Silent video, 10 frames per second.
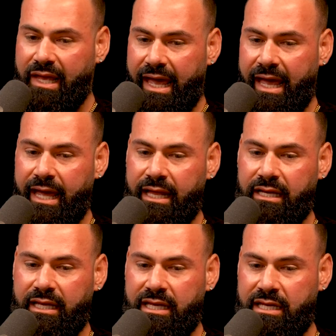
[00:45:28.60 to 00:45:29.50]
And
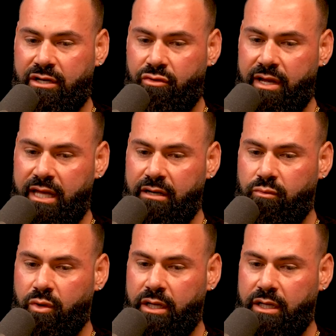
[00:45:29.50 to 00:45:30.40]
he created
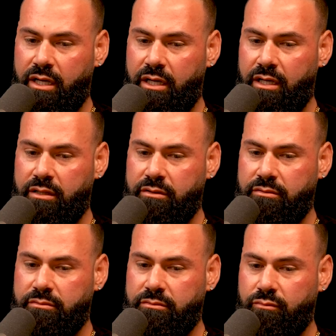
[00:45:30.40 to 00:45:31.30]
what
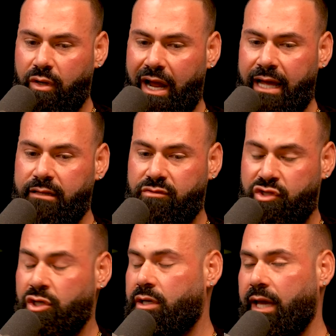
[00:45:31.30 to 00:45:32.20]
I
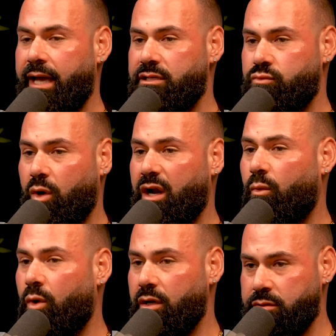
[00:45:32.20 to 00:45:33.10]
took as
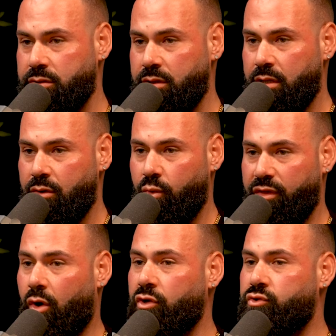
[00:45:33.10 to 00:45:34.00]
one-on-ones with
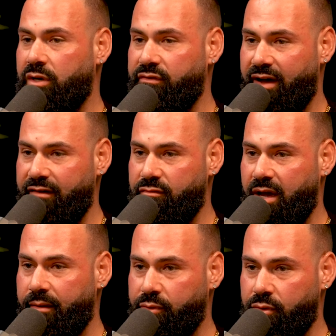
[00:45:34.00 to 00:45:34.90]
all 25 of
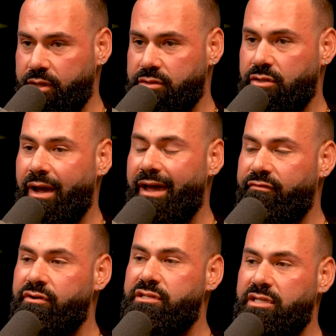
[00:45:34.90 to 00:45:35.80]
my employees. So
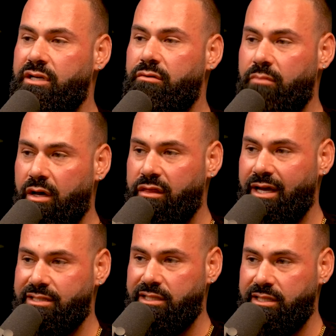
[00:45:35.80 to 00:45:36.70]
every single month I
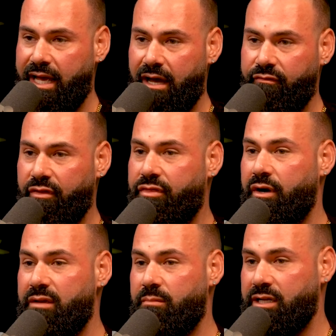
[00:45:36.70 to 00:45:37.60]
sit down for
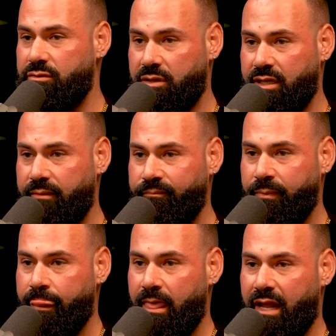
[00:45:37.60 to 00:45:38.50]
30 minutes with them,
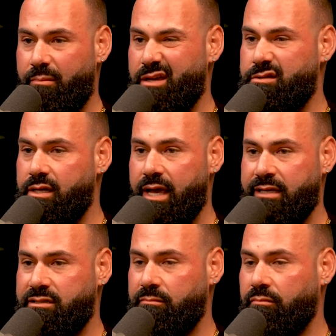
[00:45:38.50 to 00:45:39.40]
and I basically
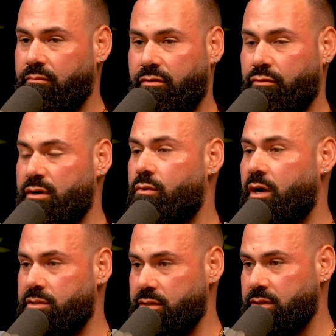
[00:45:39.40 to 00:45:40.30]
ask them 3
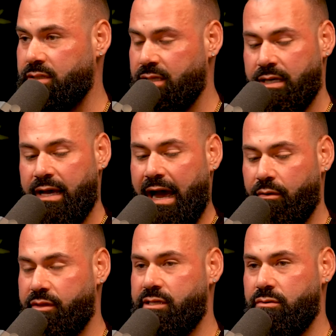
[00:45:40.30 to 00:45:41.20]
questions. How
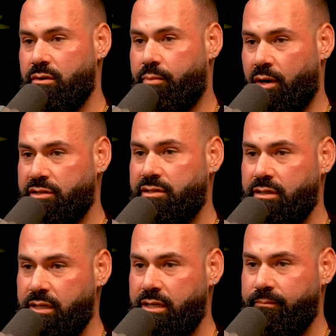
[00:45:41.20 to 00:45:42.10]
are they doing
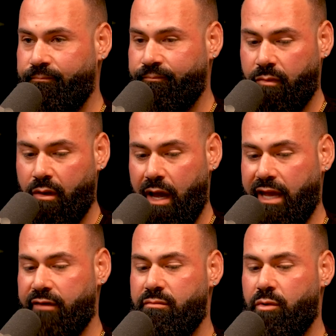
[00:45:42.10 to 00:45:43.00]
personally? I
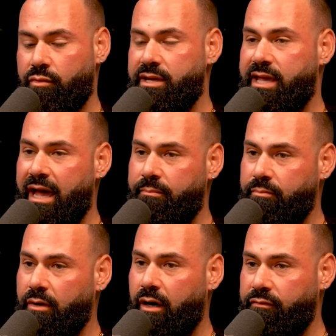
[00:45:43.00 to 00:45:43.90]
give them a recap
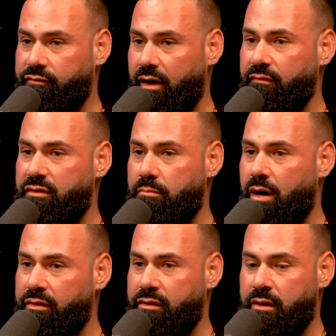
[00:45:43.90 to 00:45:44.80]
of the
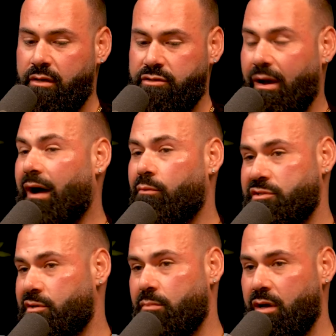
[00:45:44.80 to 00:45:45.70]
month. So how was
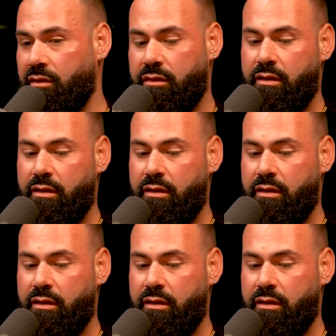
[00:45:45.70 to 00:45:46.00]
your month?